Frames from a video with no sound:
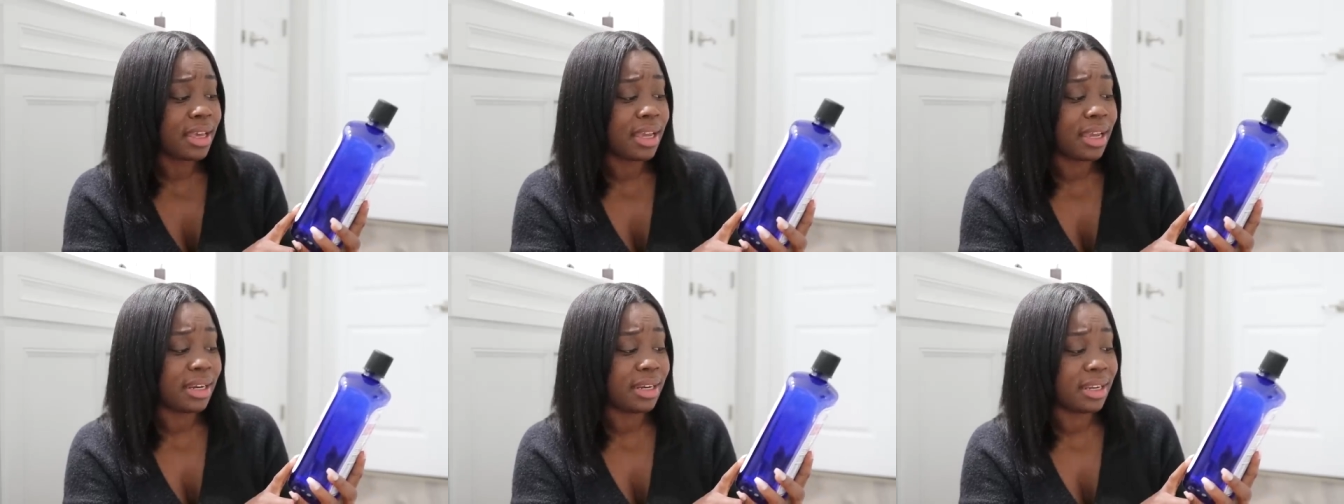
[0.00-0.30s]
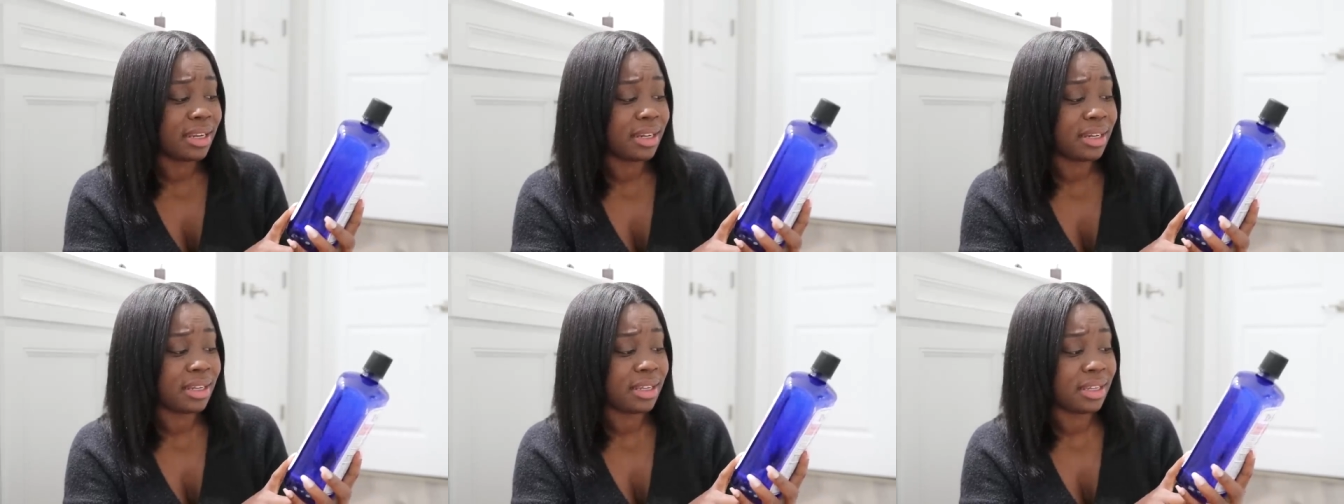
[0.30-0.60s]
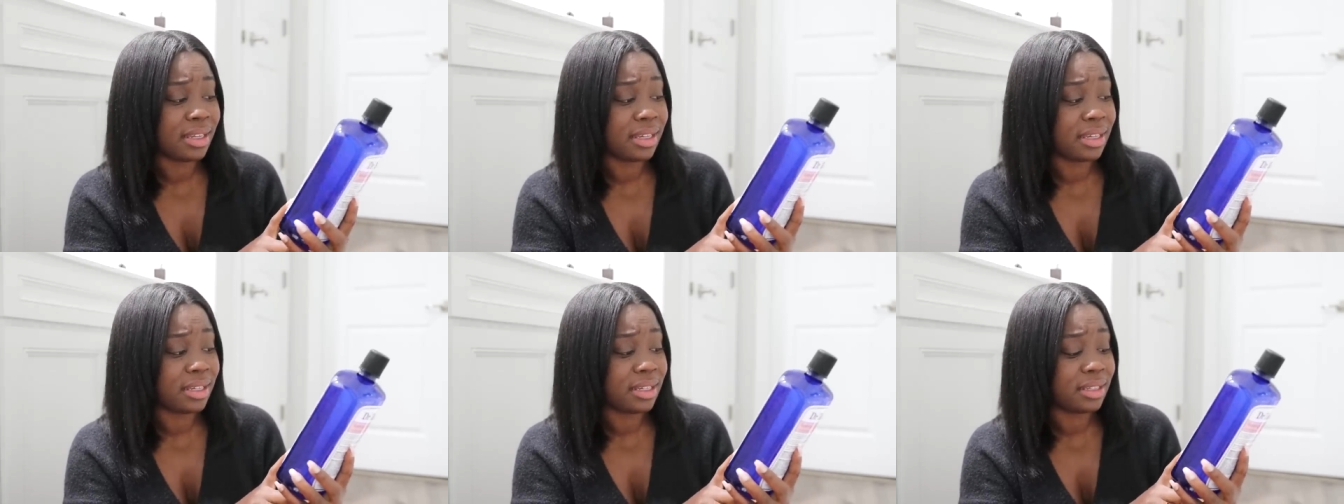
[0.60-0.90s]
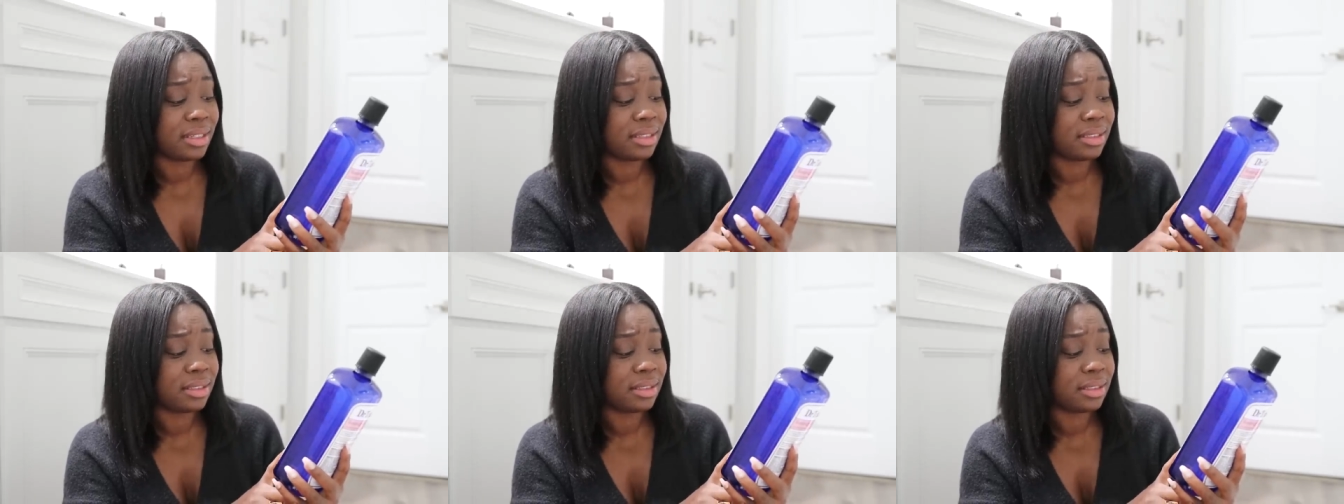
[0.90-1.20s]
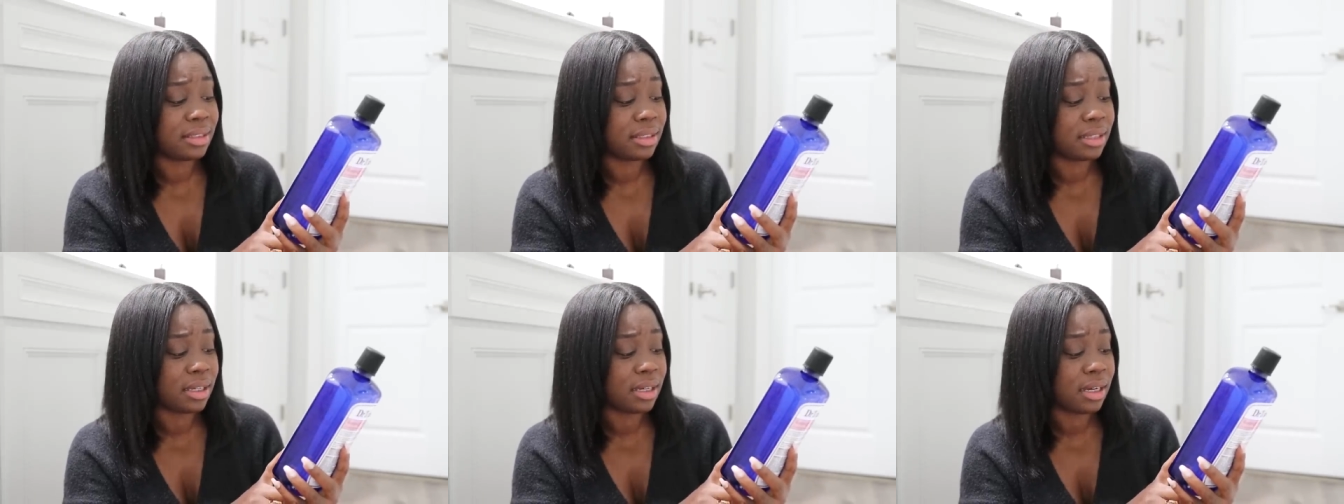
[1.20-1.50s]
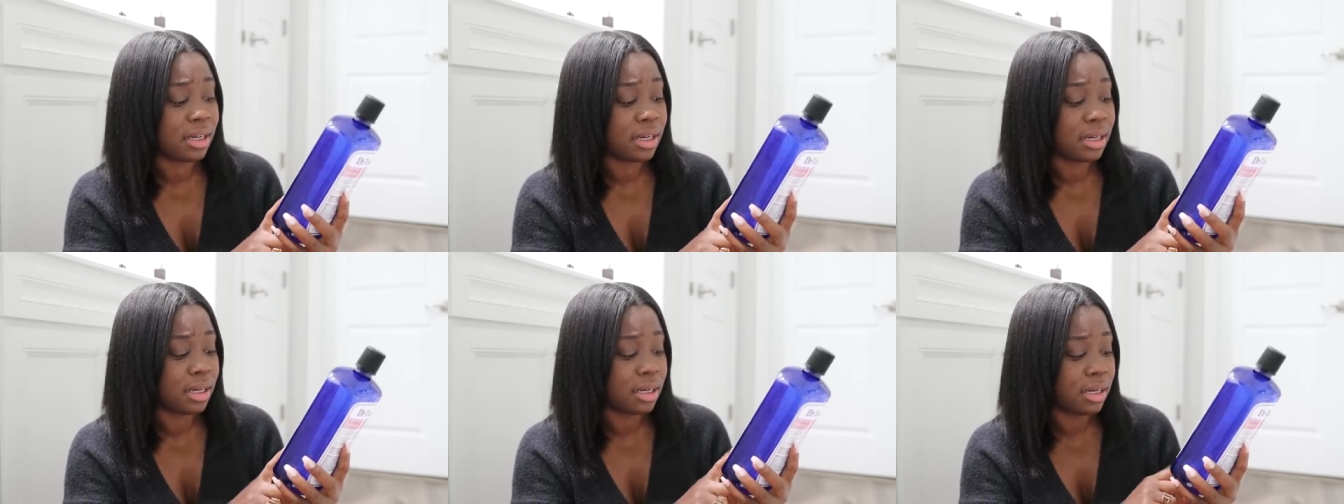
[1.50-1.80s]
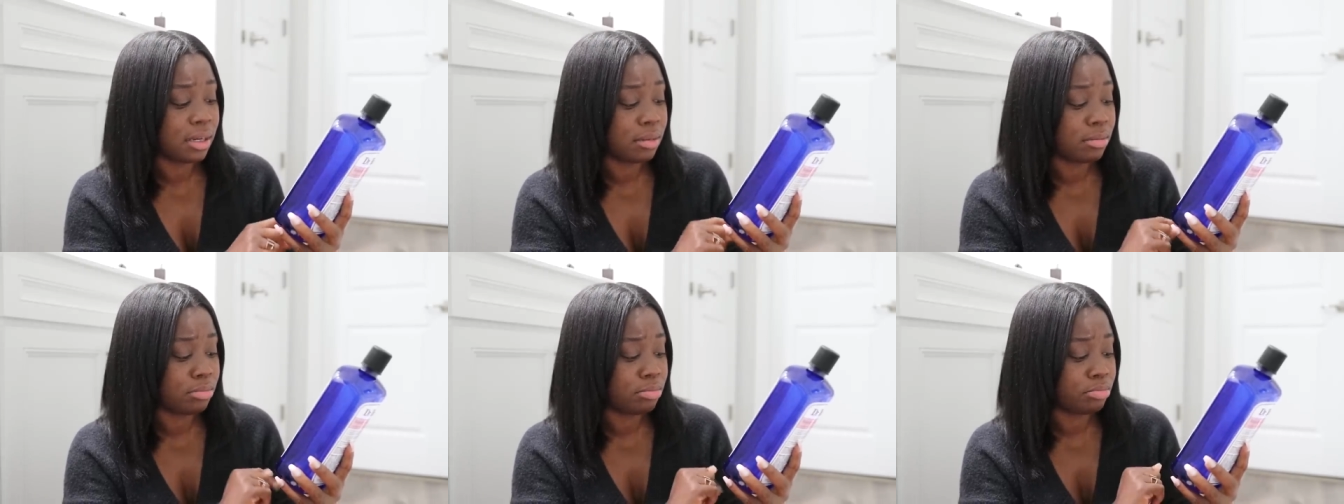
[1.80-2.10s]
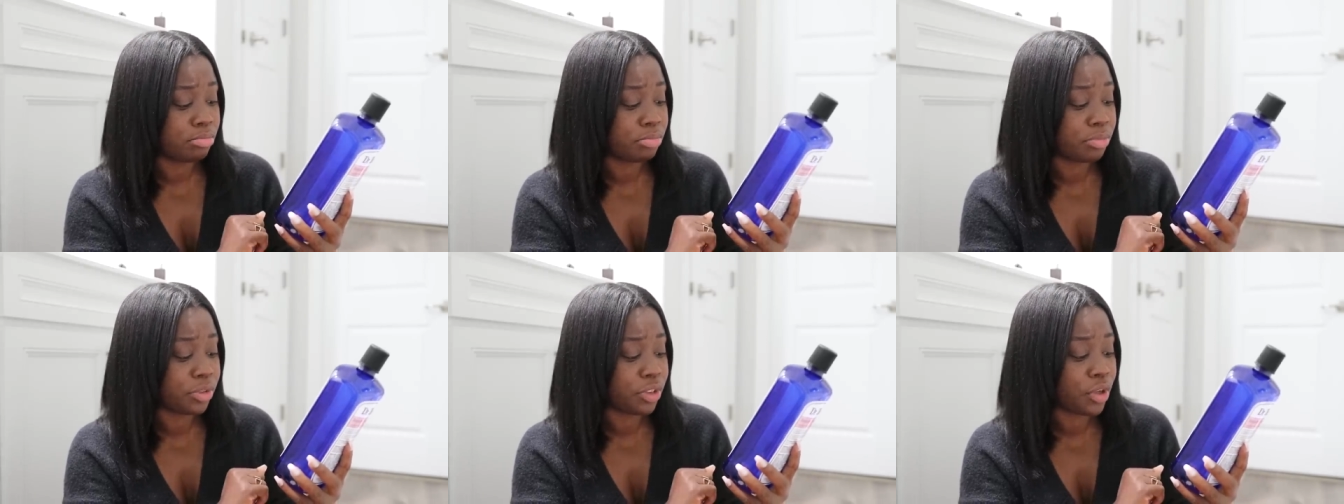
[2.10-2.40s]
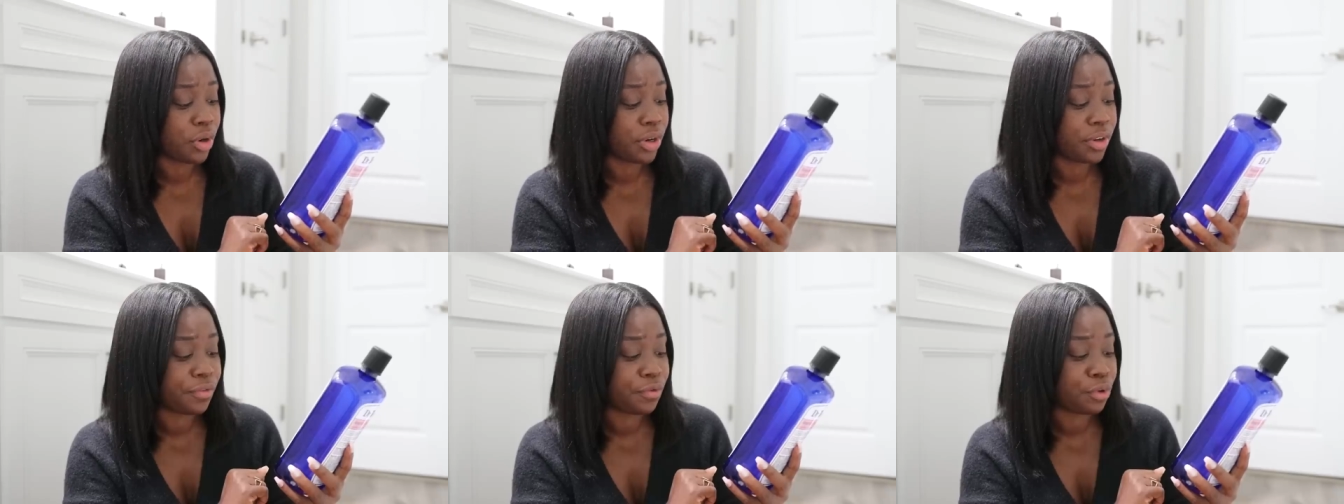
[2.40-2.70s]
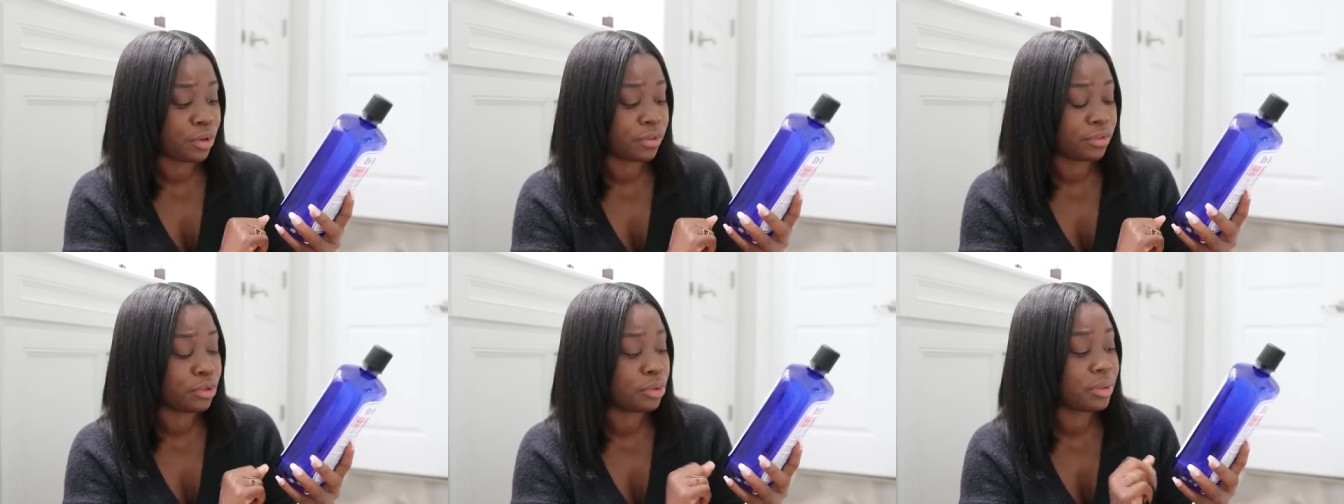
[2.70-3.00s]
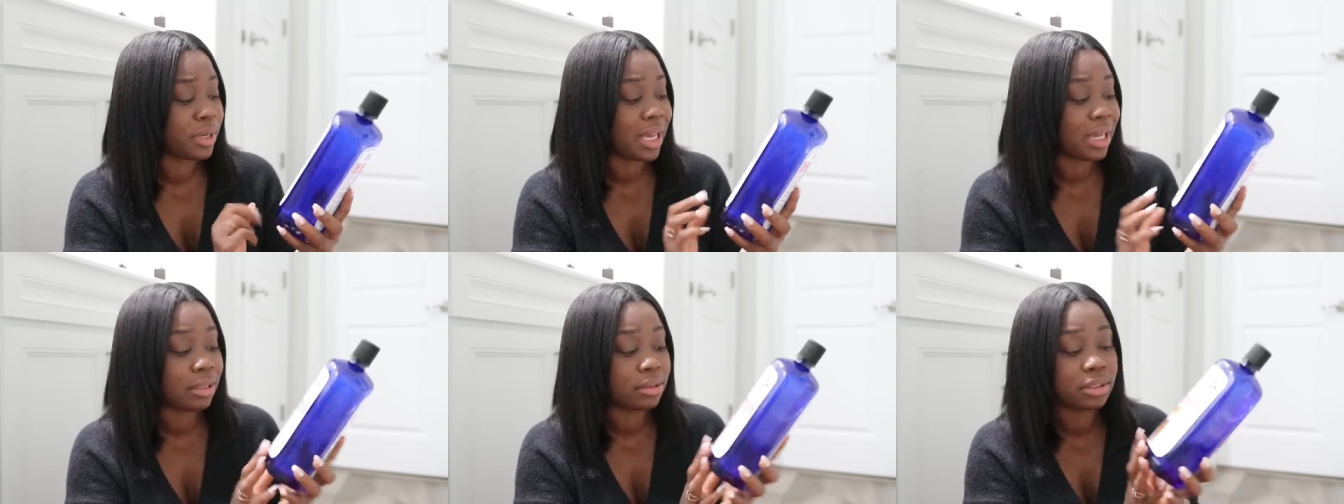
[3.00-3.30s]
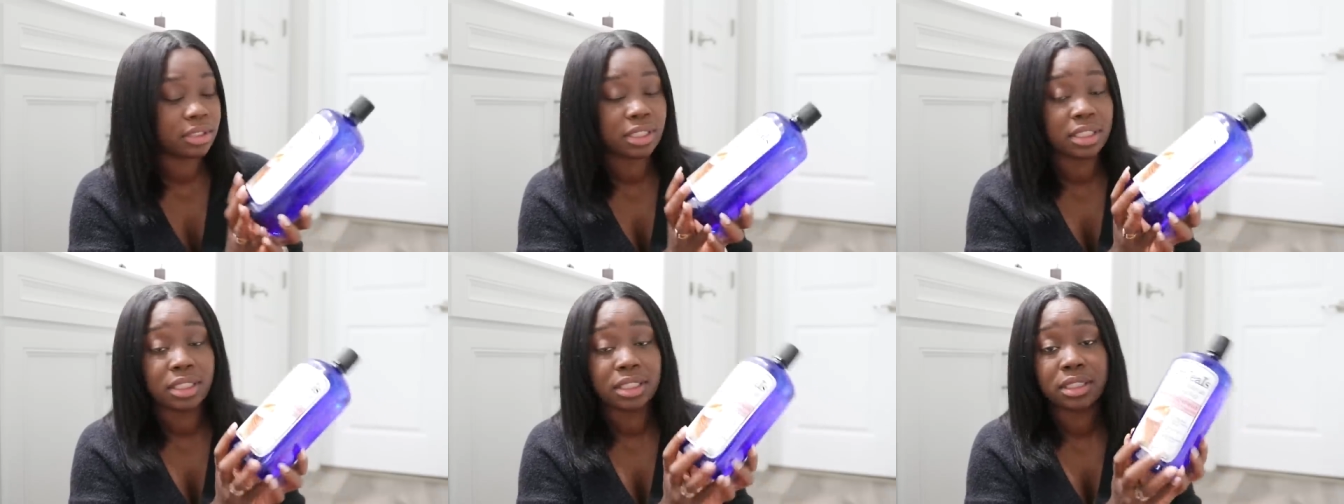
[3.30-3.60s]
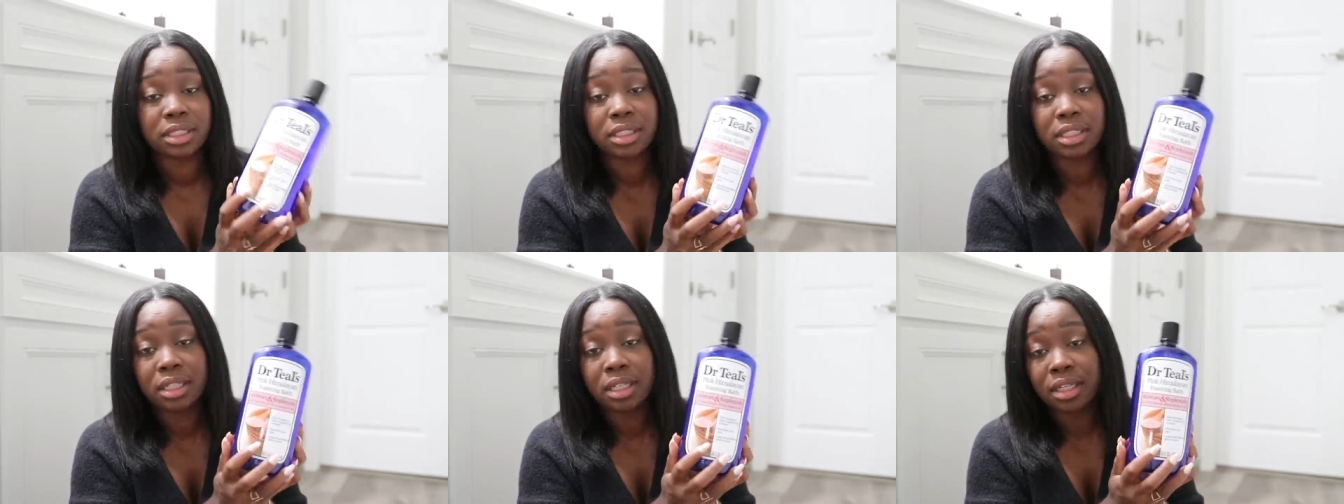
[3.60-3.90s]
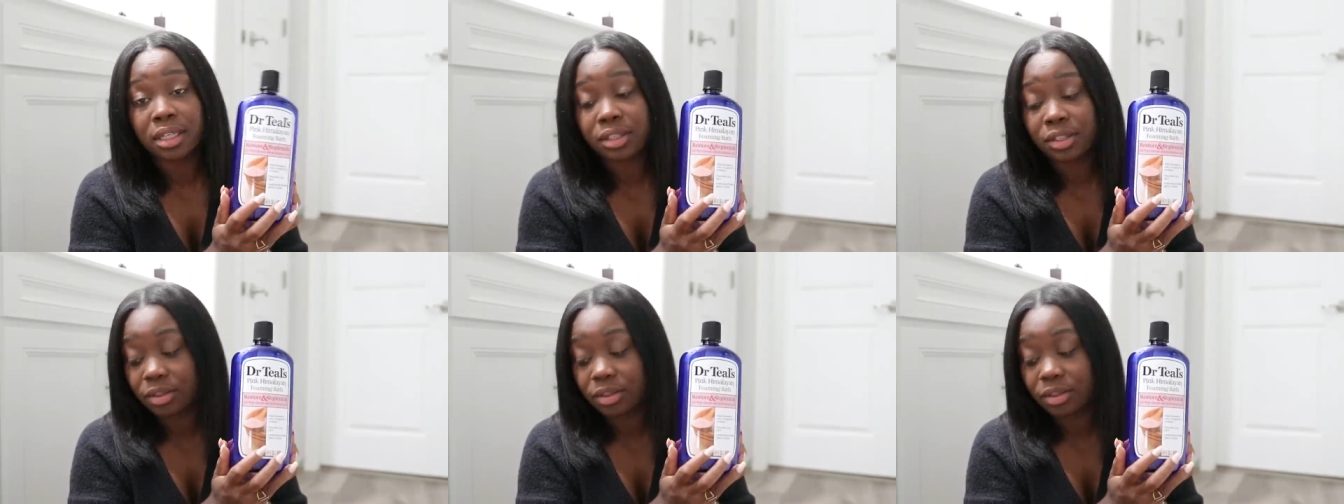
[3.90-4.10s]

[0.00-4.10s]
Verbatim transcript: and it is um, 34 fluid ounces,